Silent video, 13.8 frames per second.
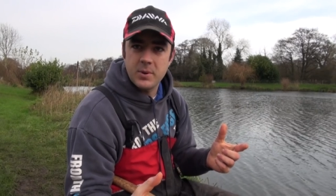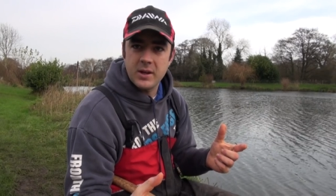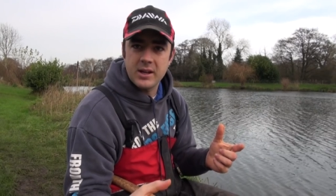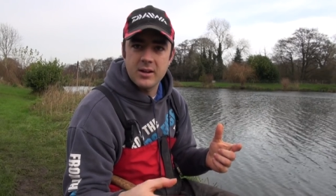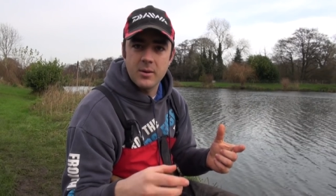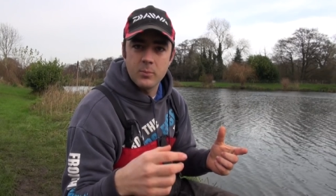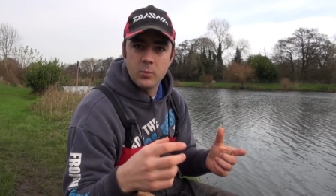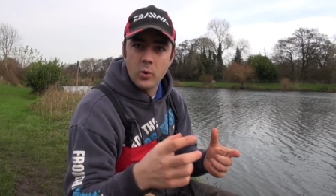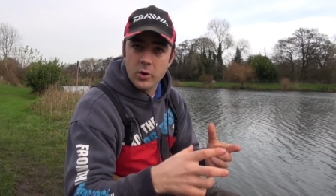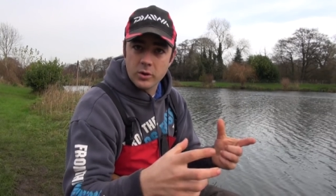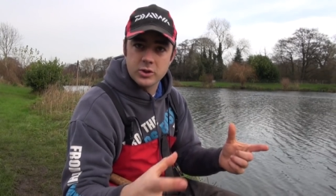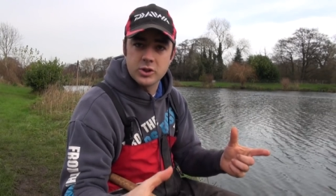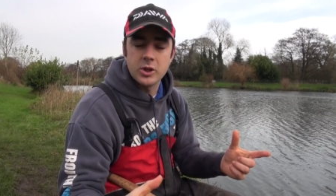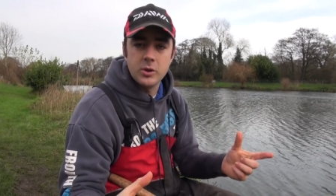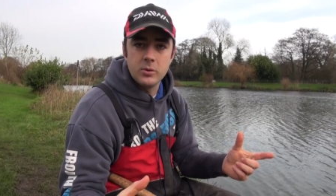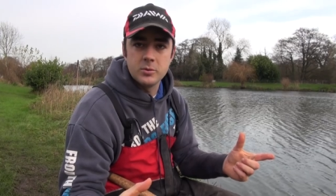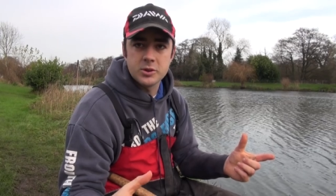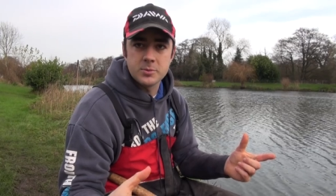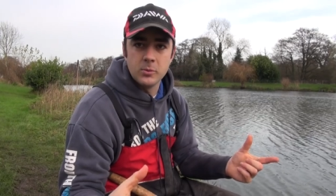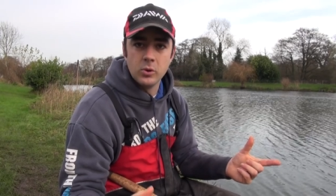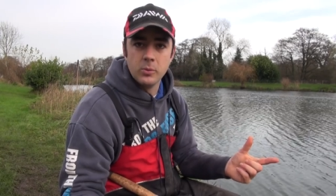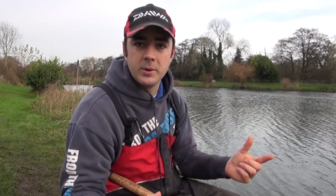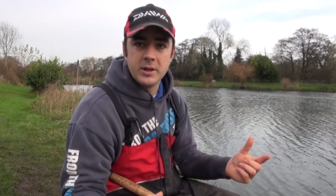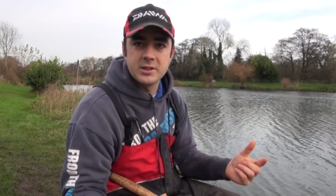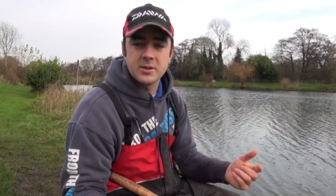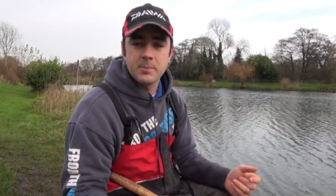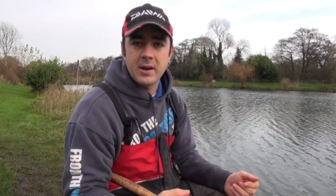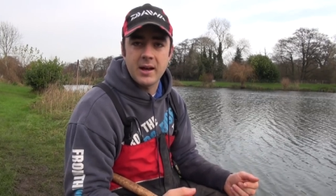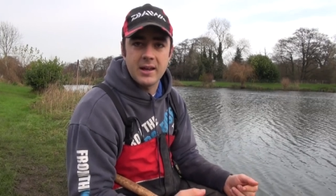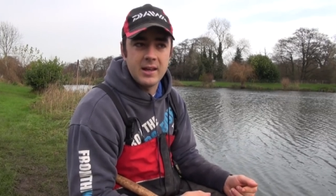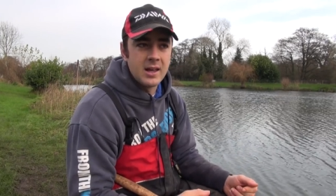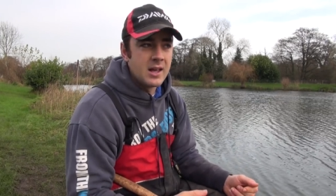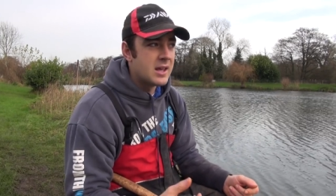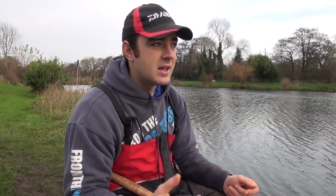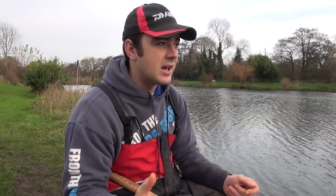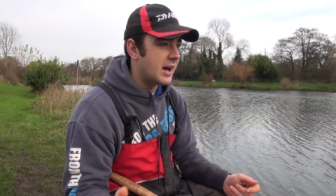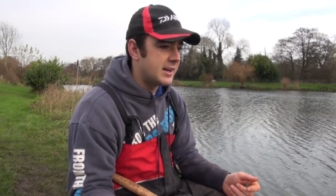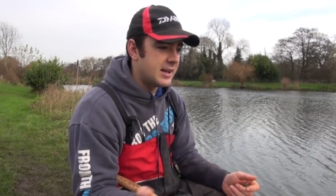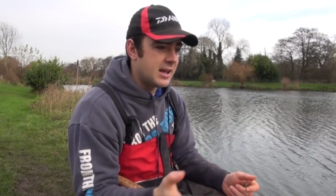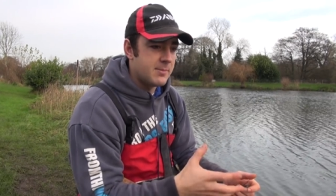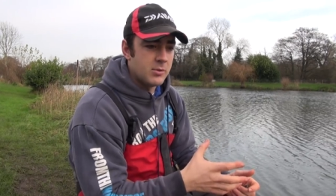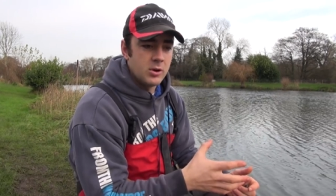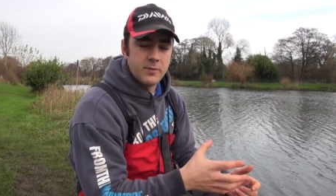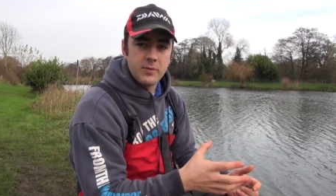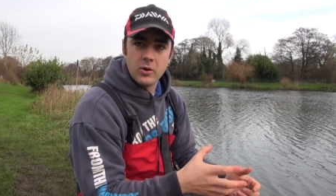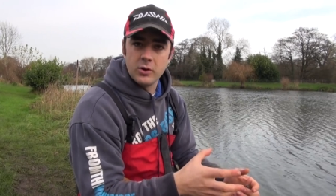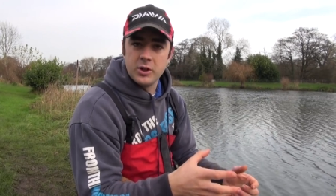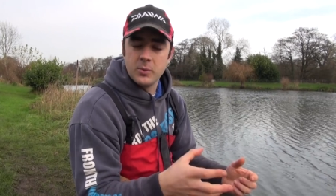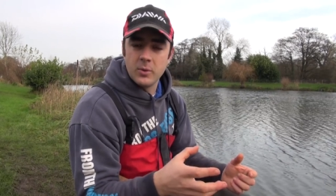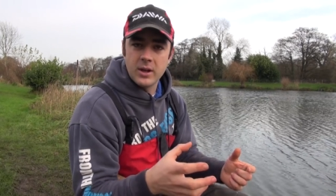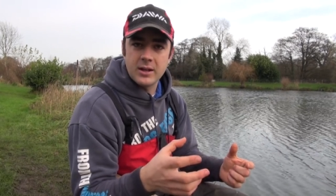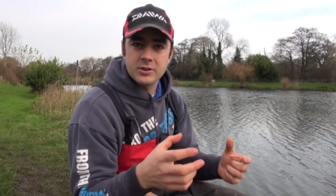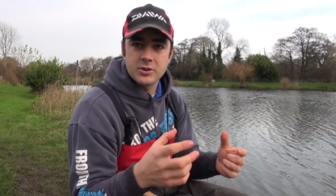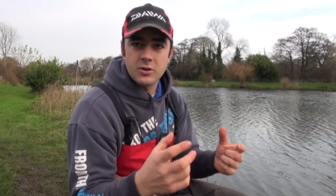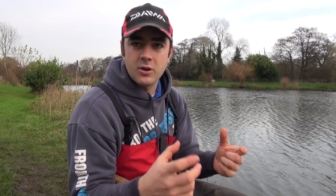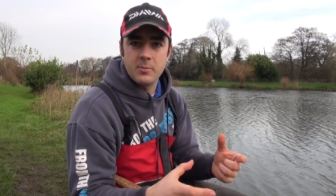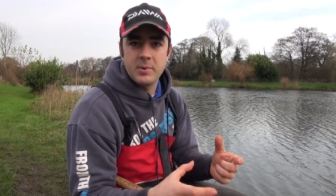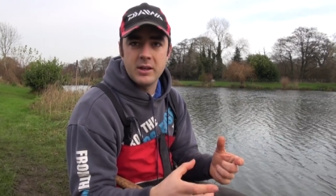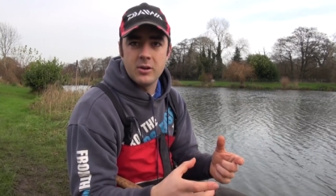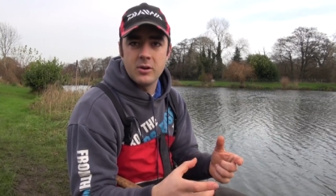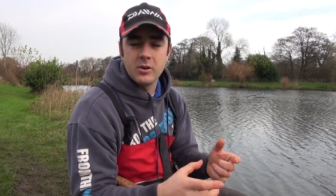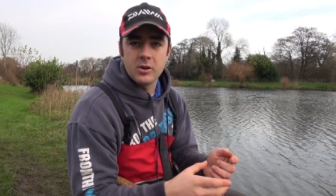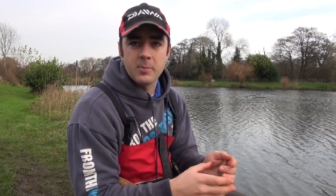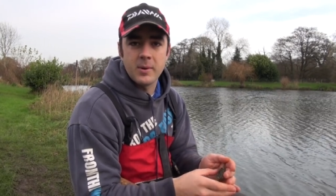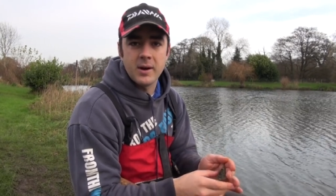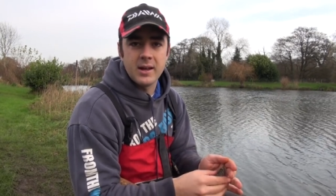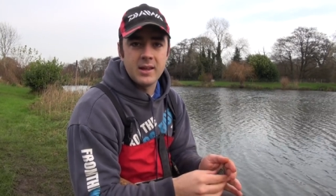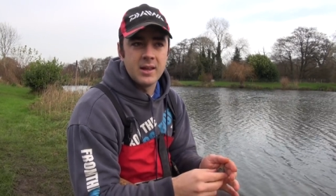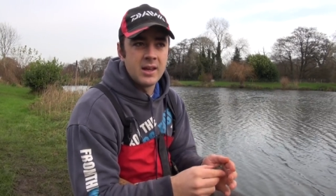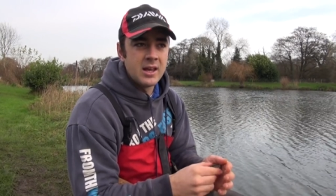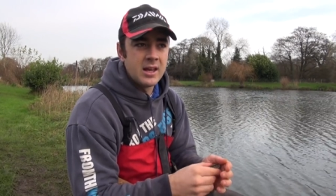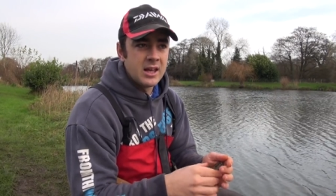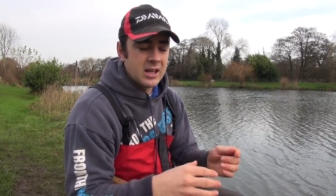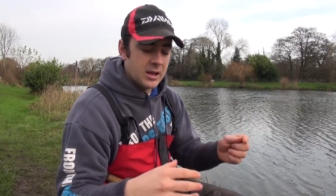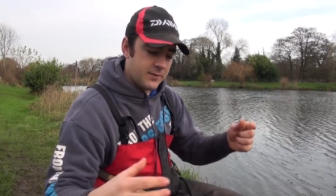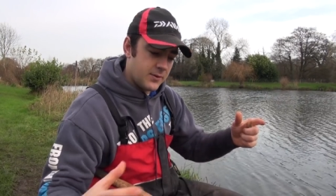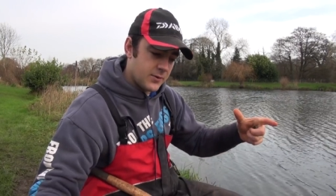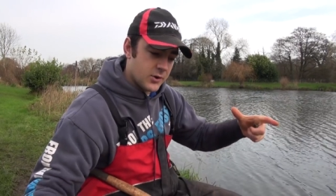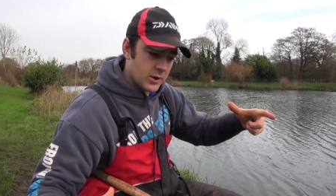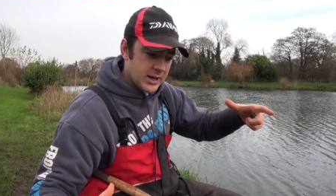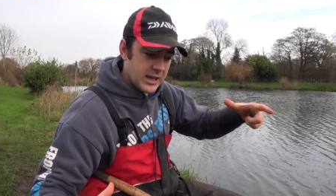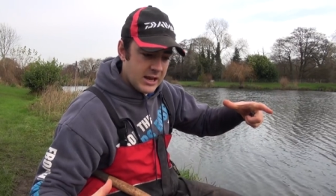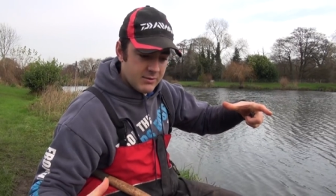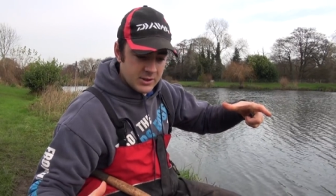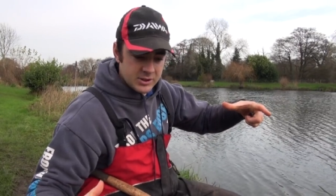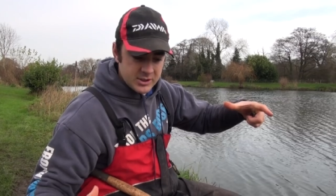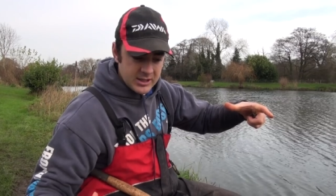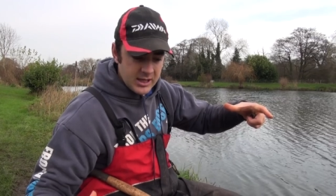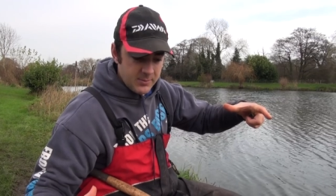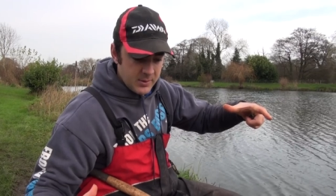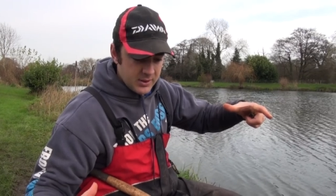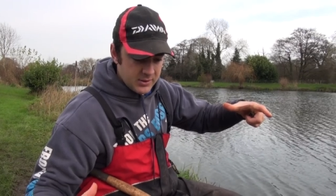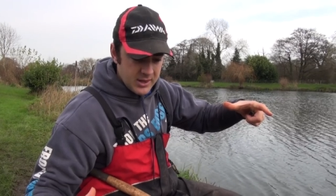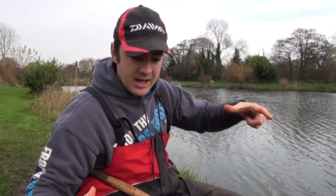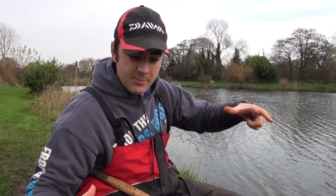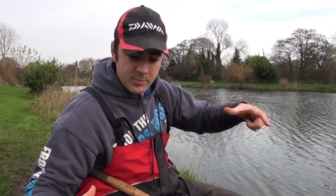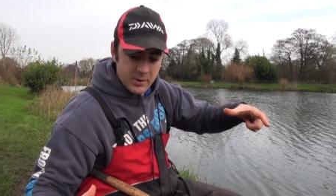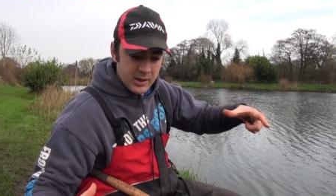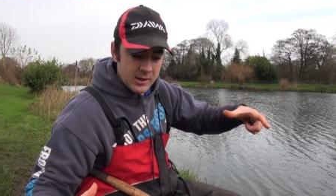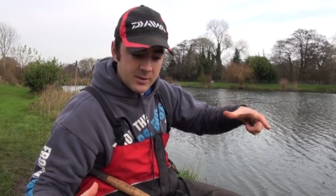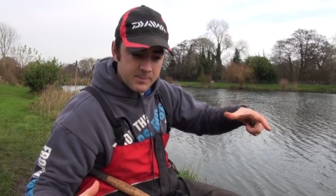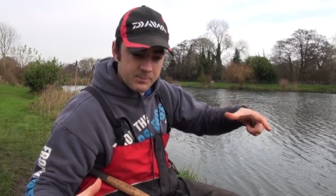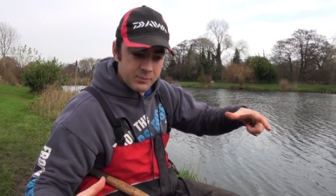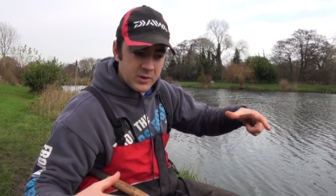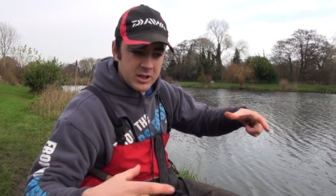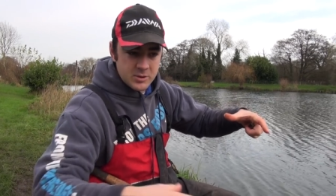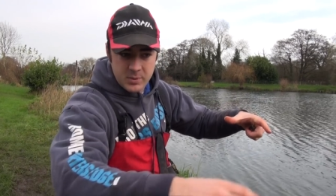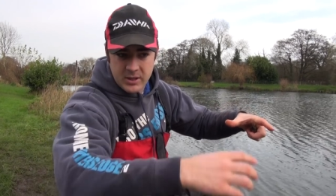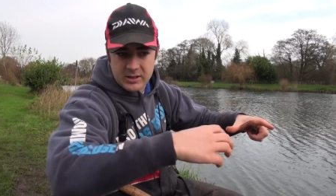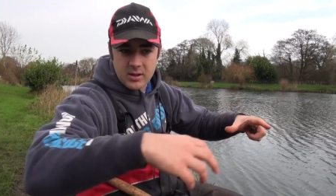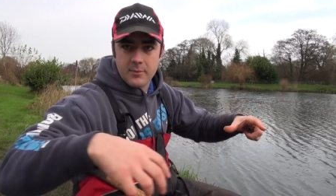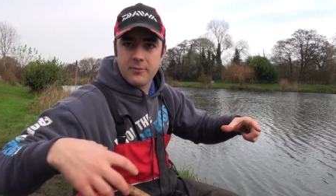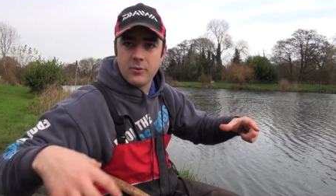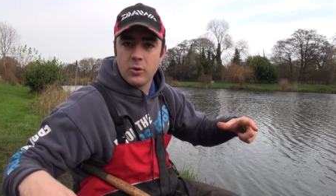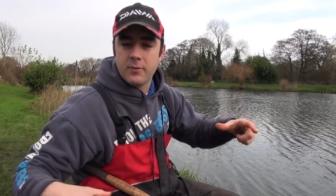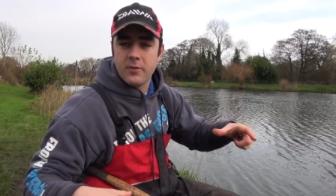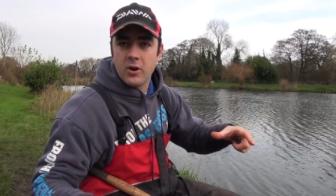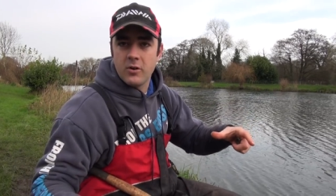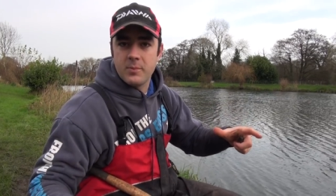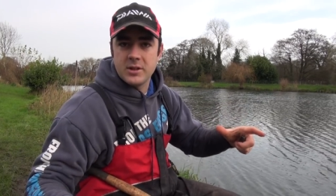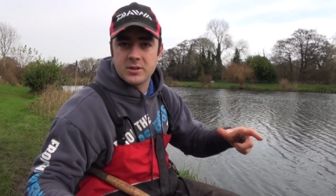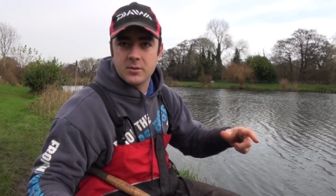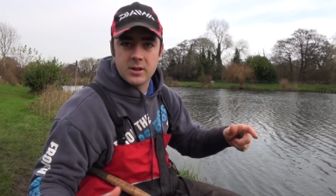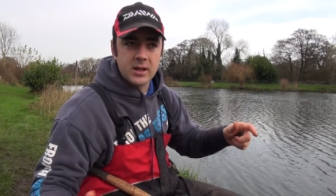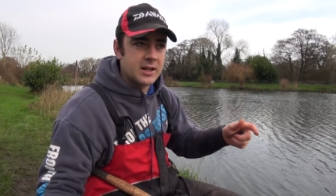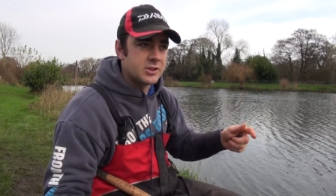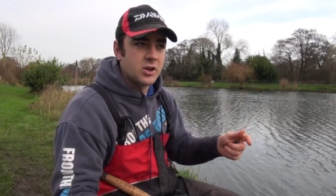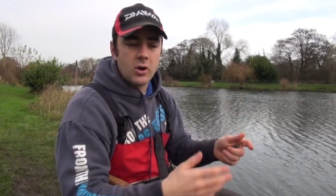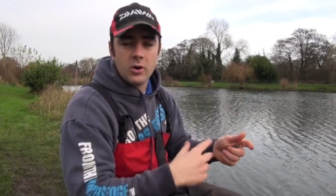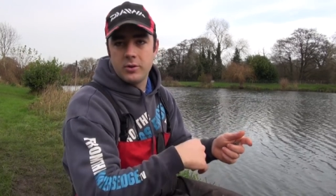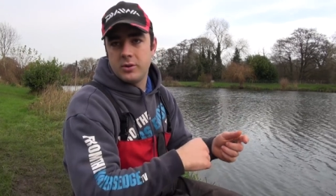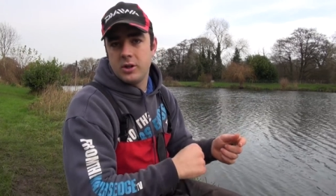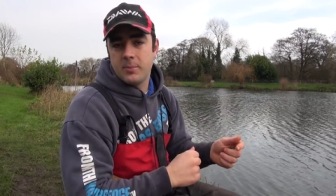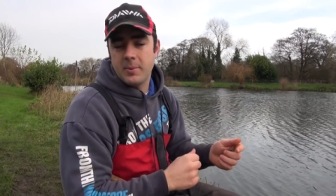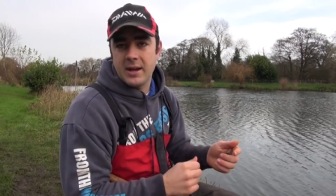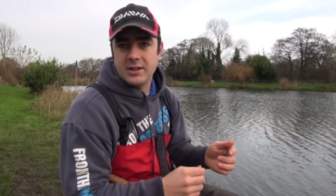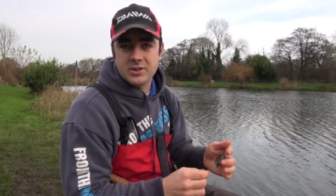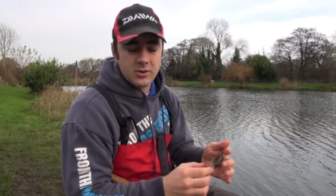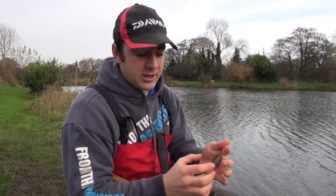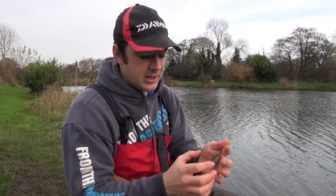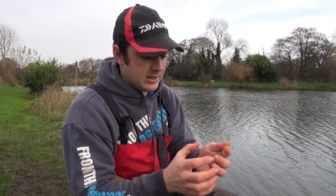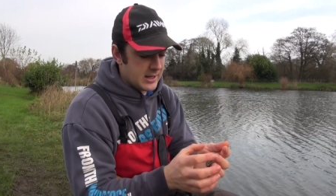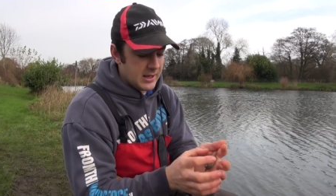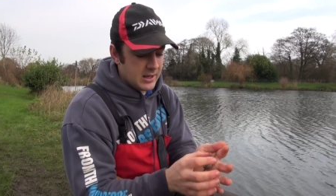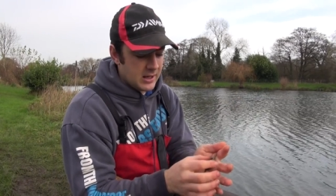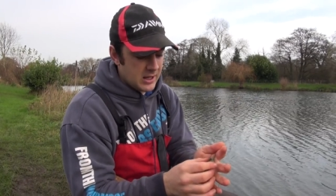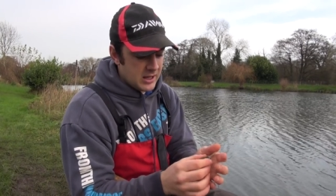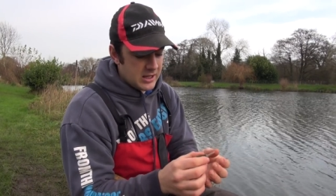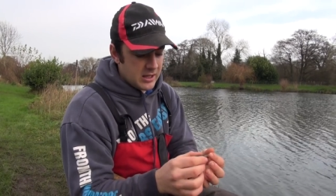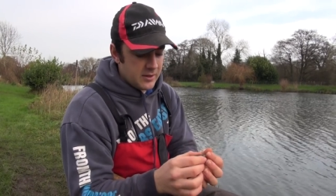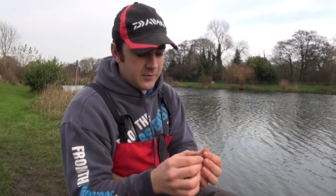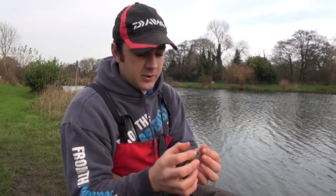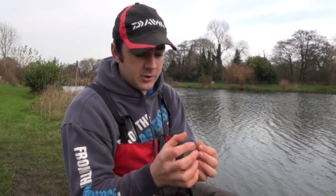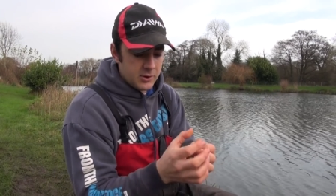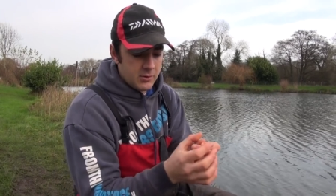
picking up 1 or 2 small bits of bait and then moving on, you want that to try and be your hook bait. If you've got an area, say, that big, it's picked up 4 or 5 bits of hook, it's gone, your bait's not in there. If you can